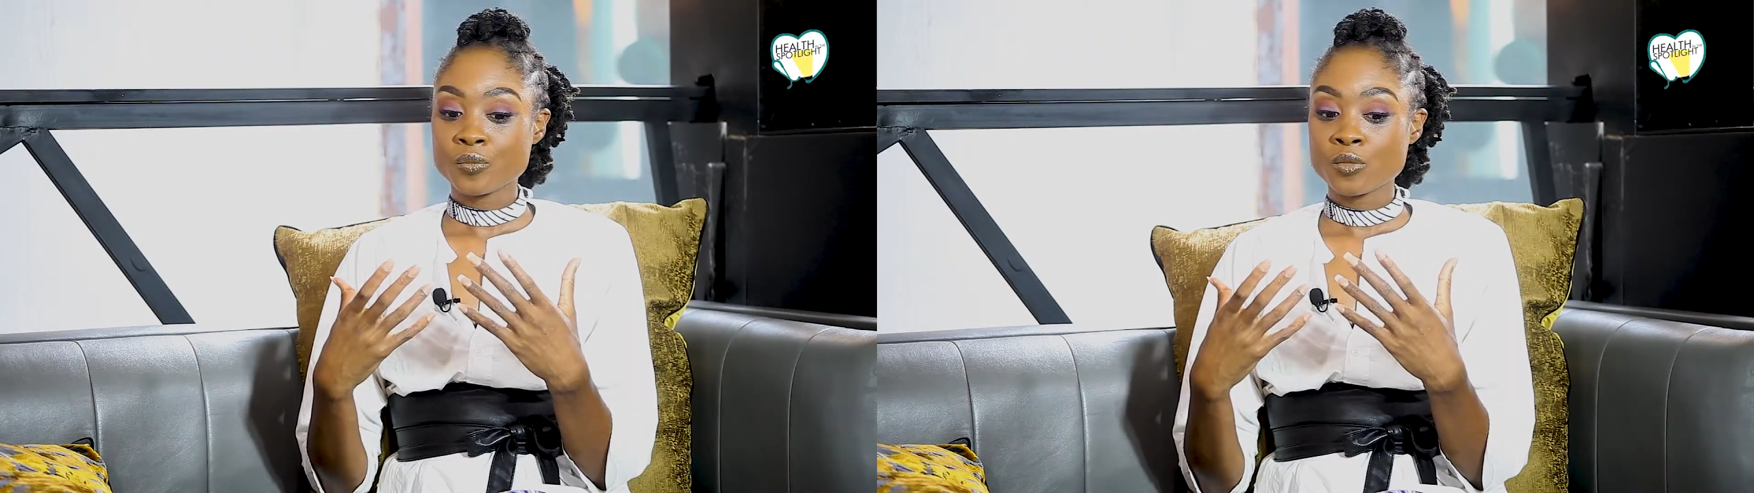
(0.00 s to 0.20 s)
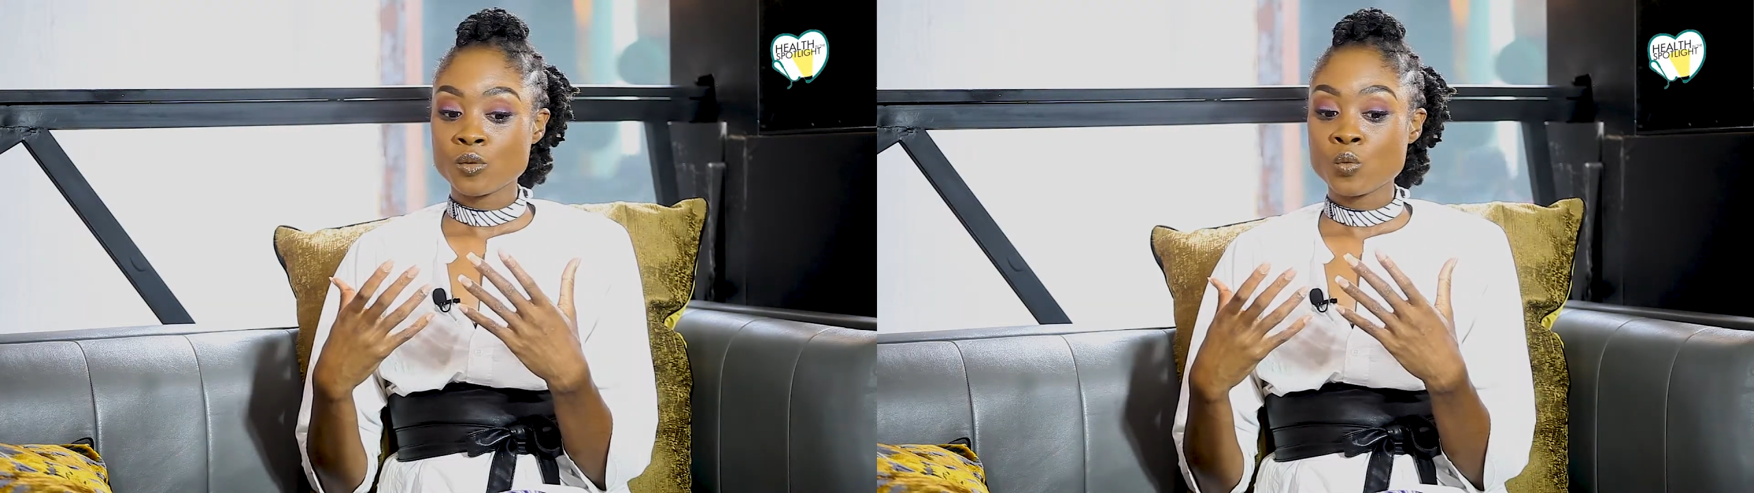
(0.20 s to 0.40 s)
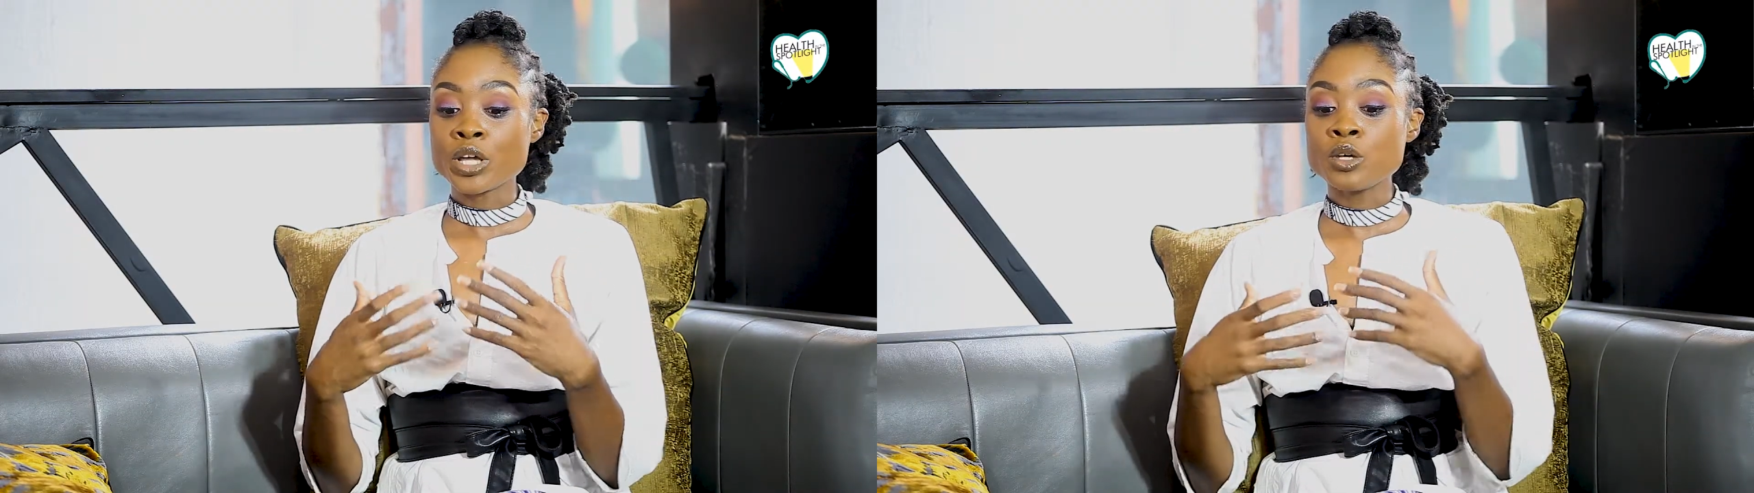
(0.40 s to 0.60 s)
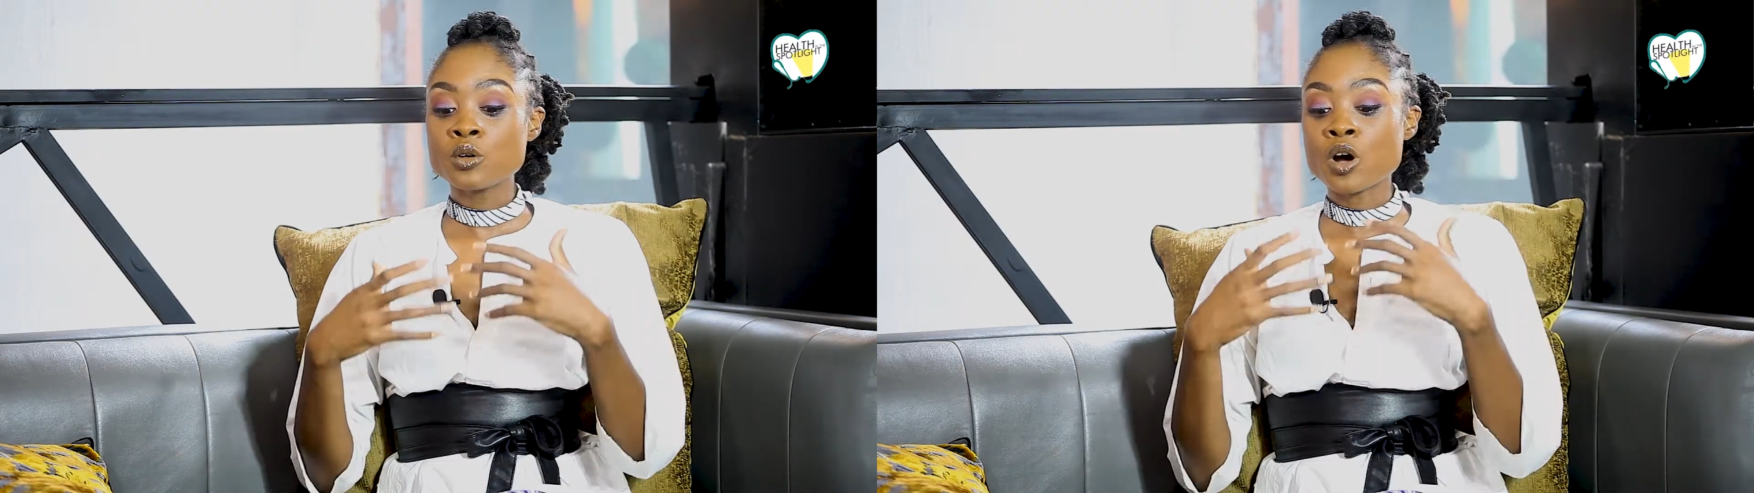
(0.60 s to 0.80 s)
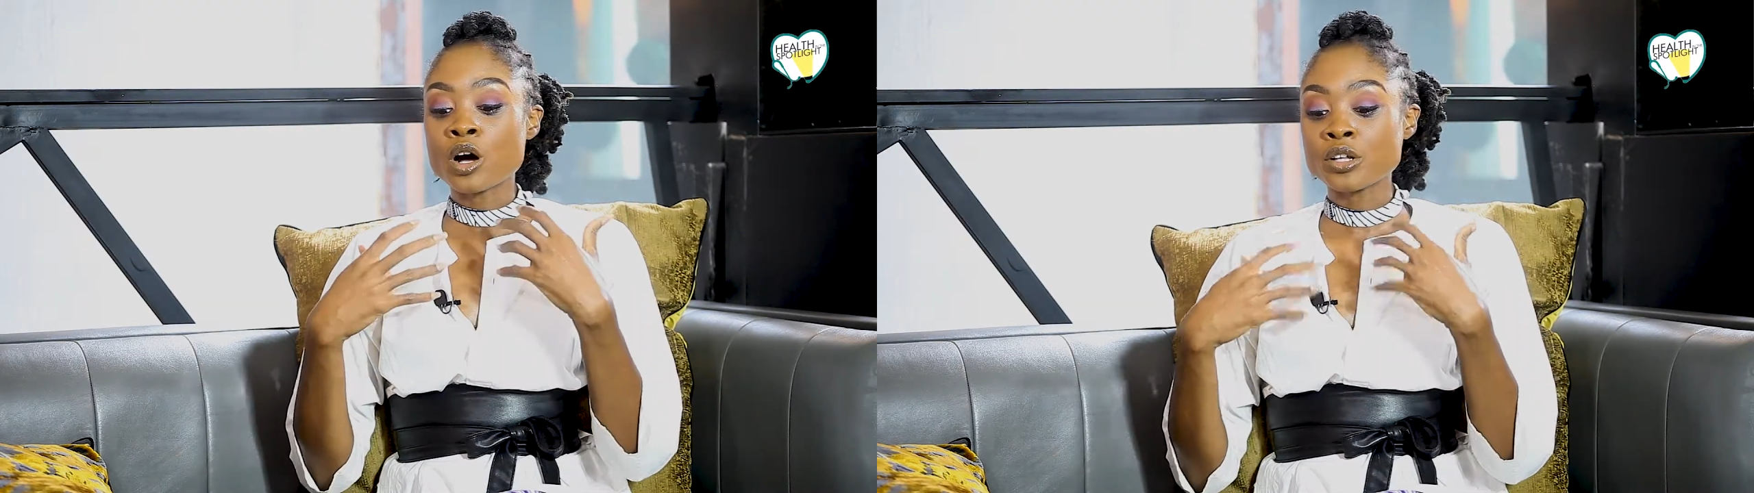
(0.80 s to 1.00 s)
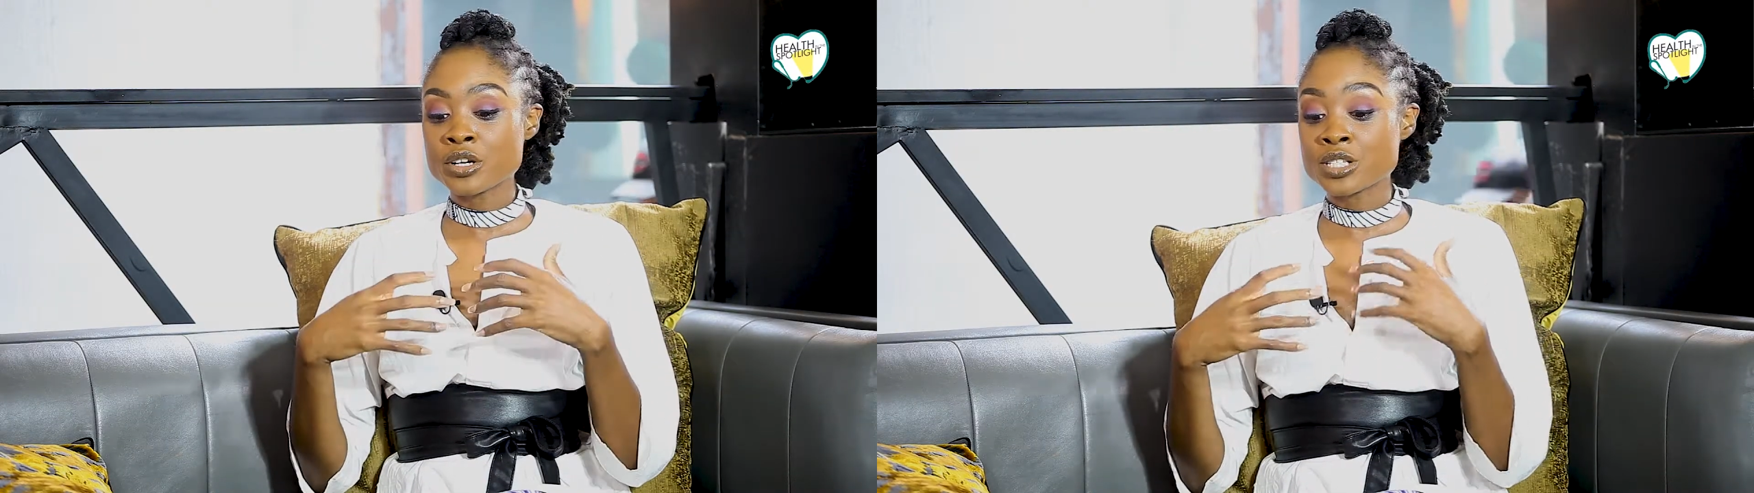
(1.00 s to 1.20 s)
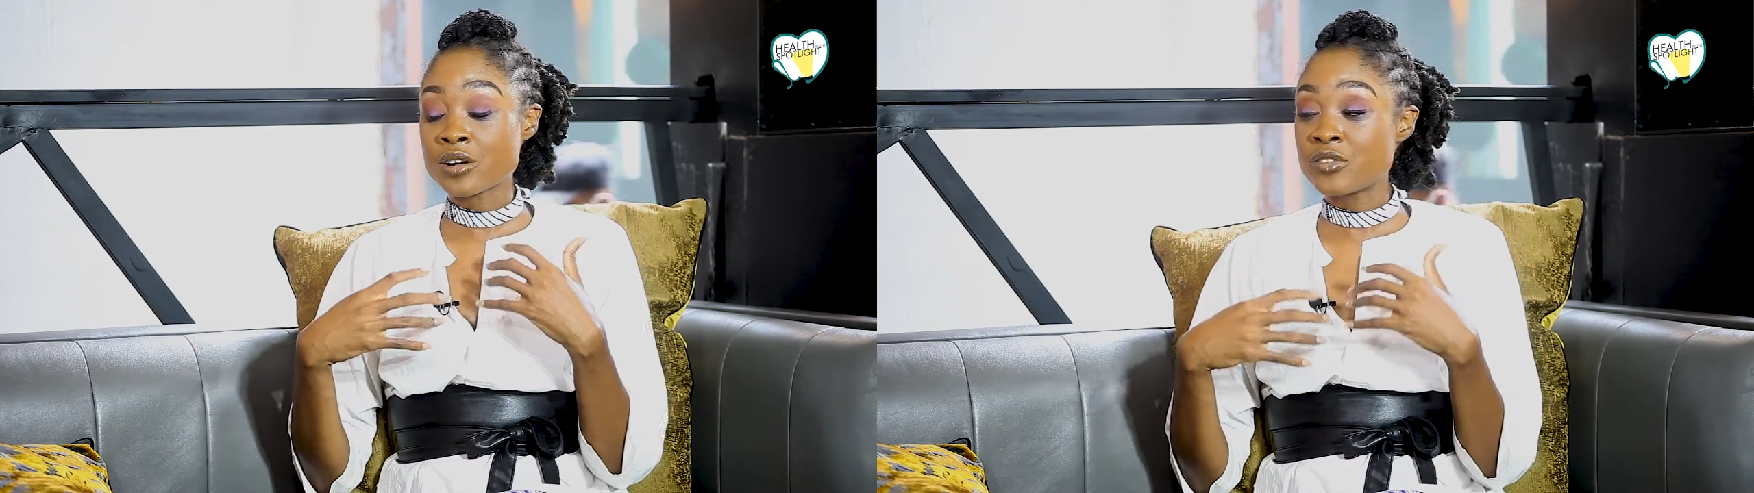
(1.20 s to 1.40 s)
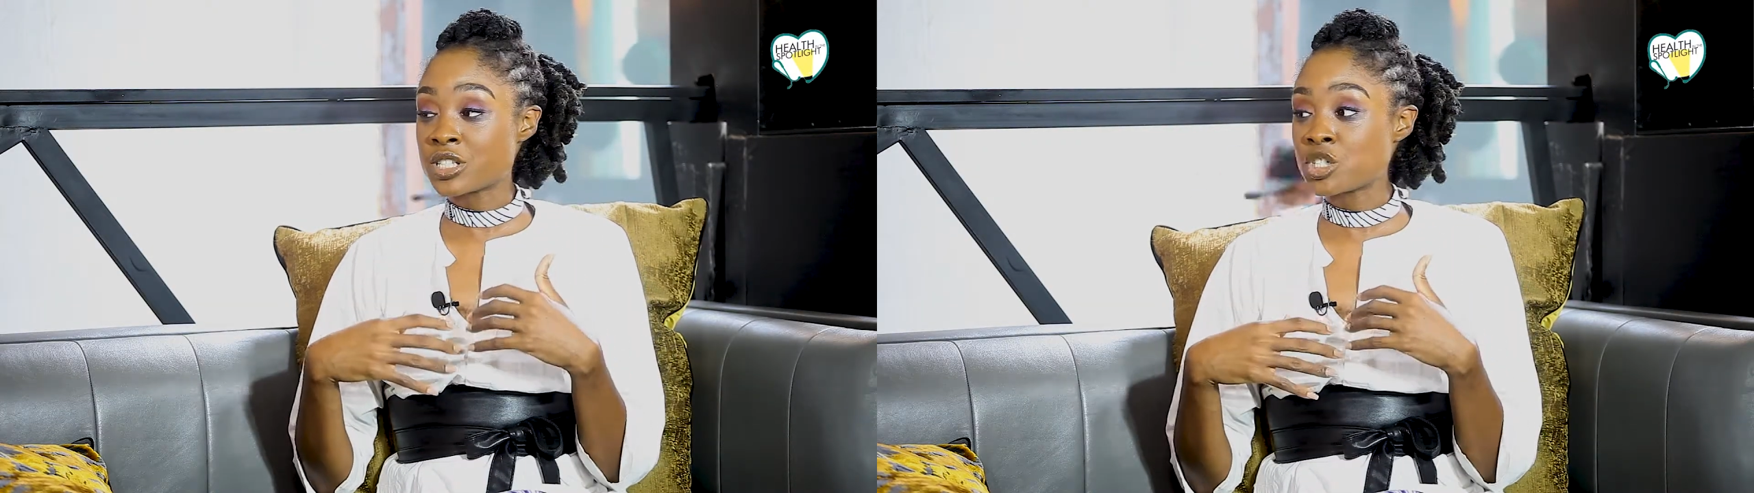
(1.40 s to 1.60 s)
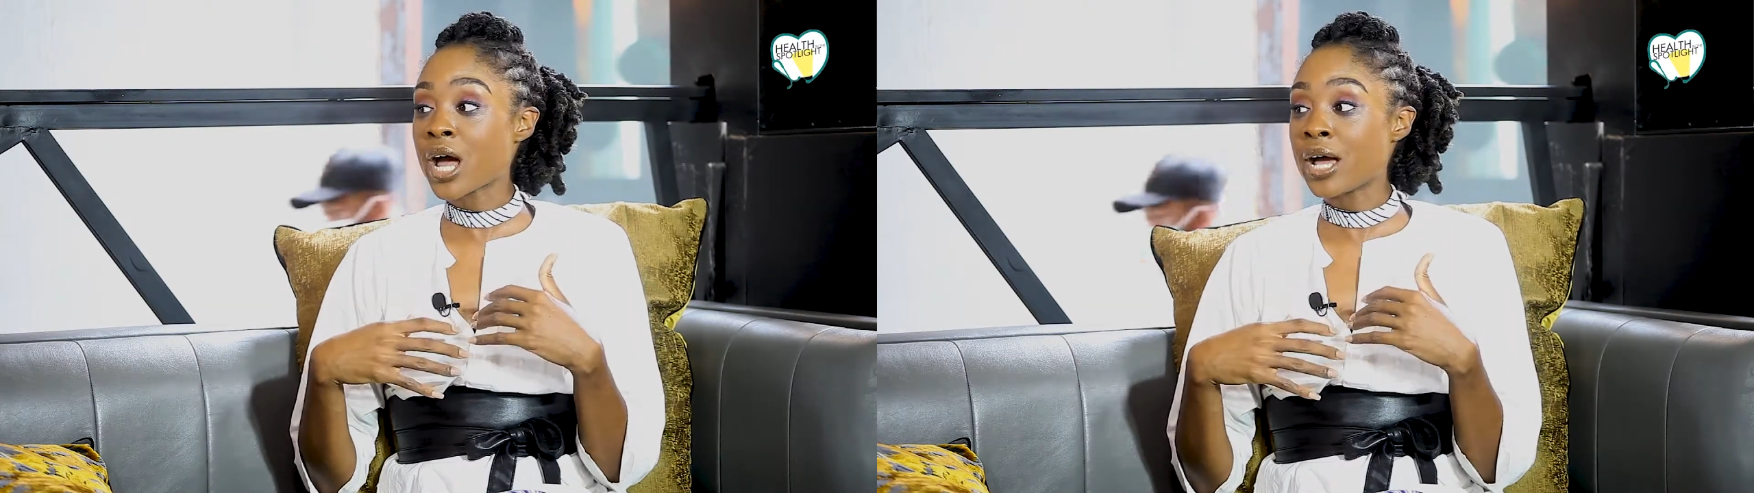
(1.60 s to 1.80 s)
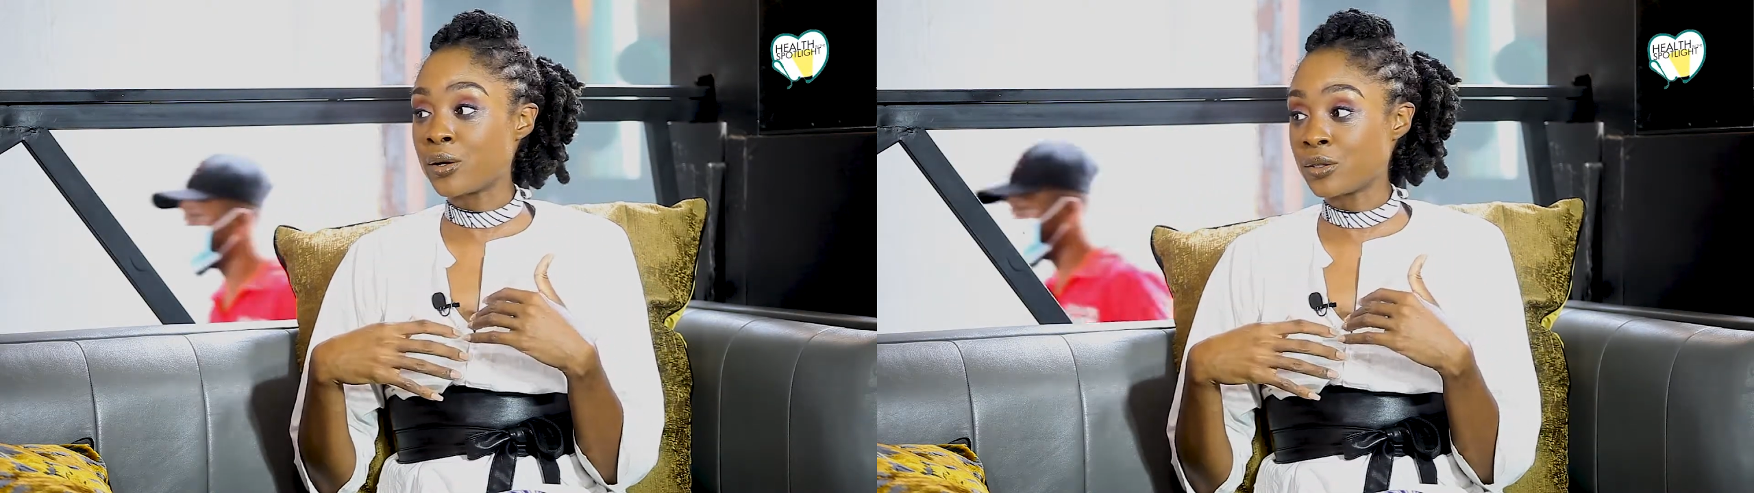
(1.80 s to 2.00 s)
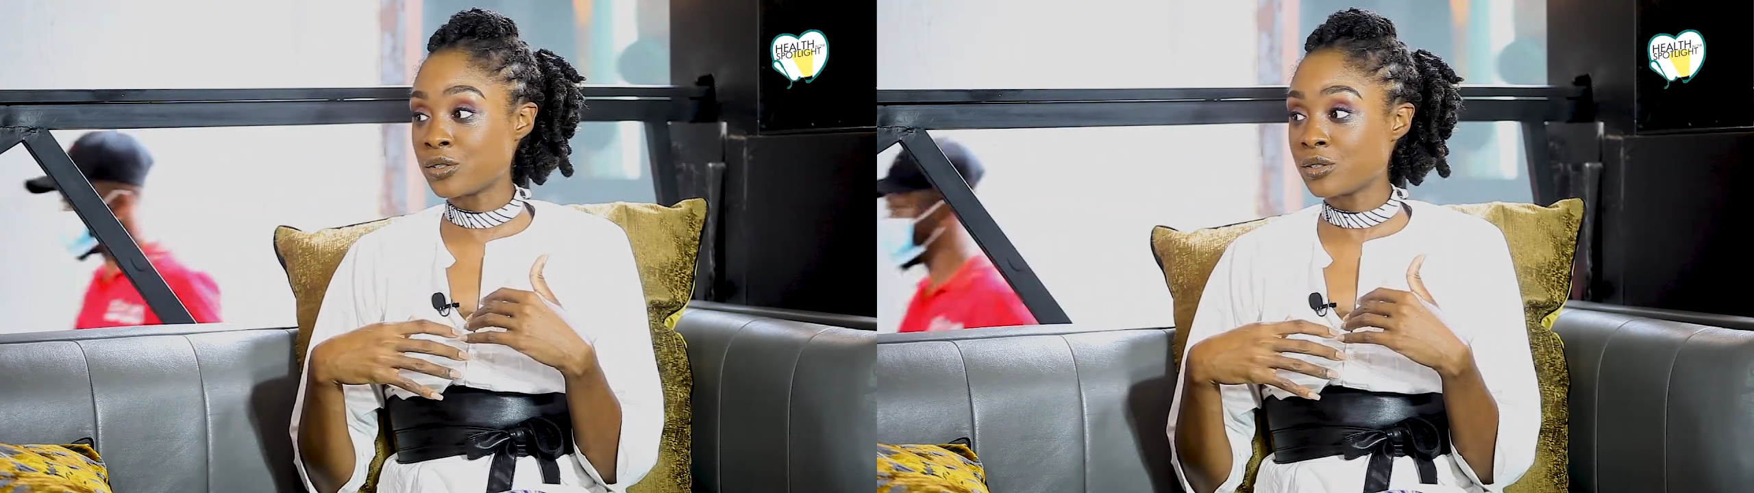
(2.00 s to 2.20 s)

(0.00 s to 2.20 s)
What you call yourself as a child,